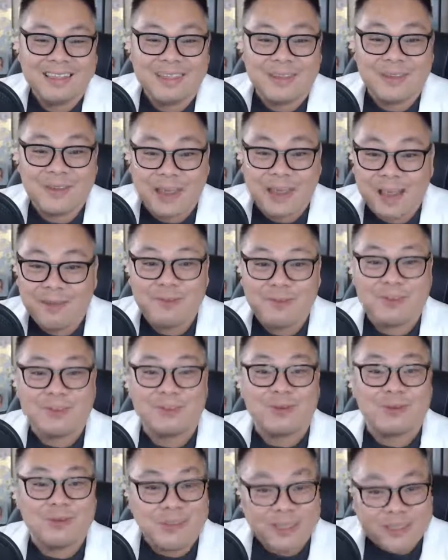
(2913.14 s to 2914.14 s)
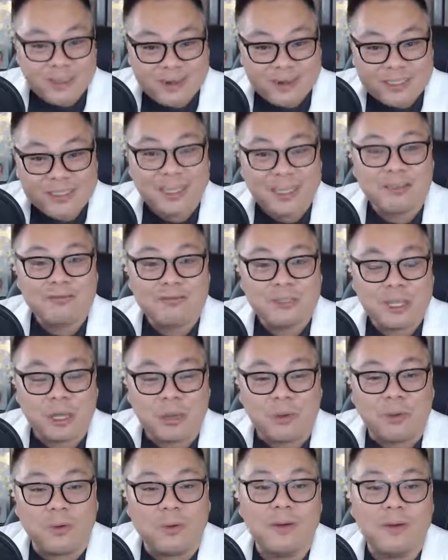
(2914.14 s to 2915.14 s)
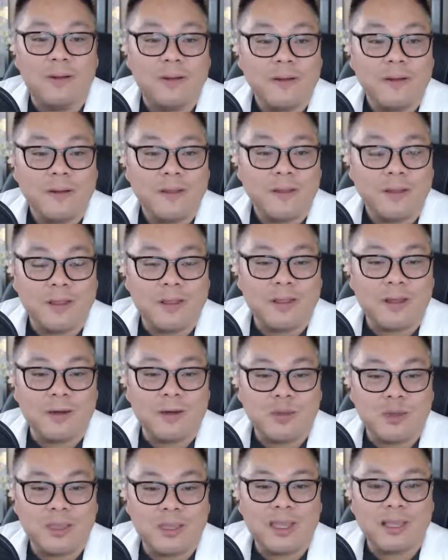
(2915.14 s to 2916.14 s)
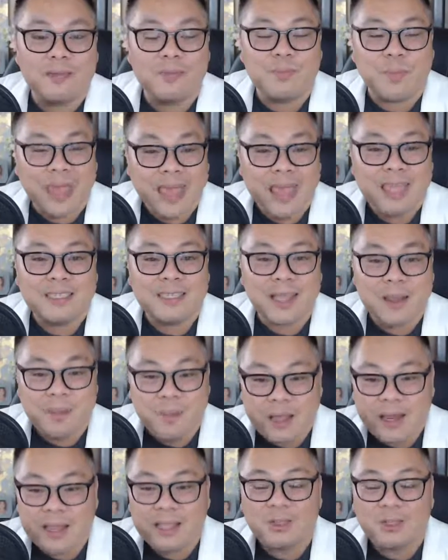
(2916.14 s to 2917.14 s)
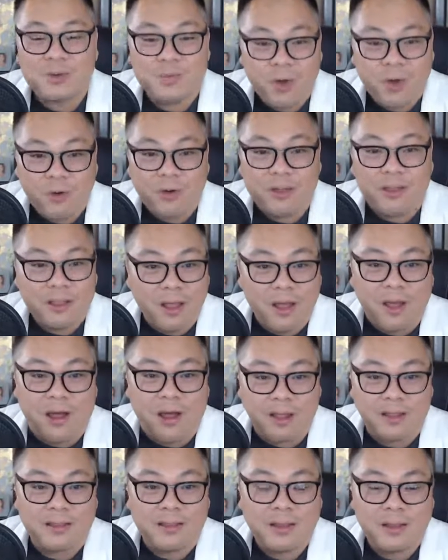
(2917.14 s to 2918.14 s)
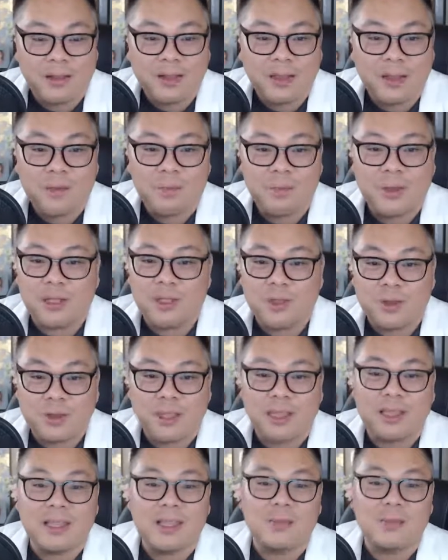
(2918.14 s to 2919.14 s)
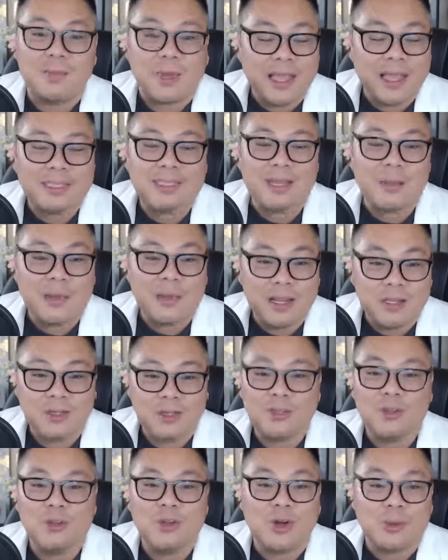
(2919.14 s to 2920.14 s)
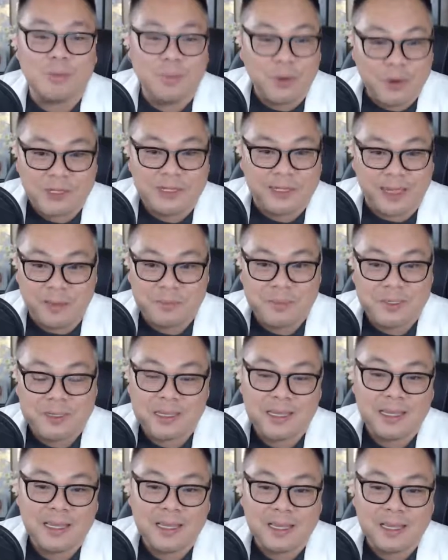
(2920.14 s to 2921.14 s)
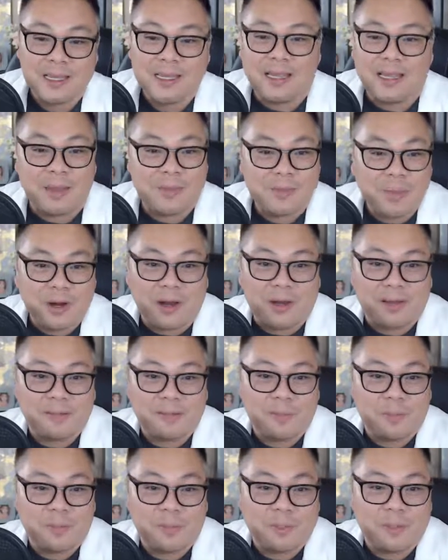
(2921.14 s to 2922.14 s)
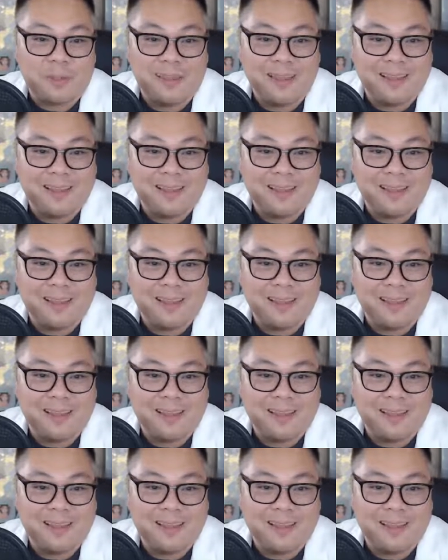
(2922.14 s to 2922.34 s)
So you have to do it yourself too. You can pay somebody to mow a lawn, but you cannot pay somebody to do your push-ups. Like Bert,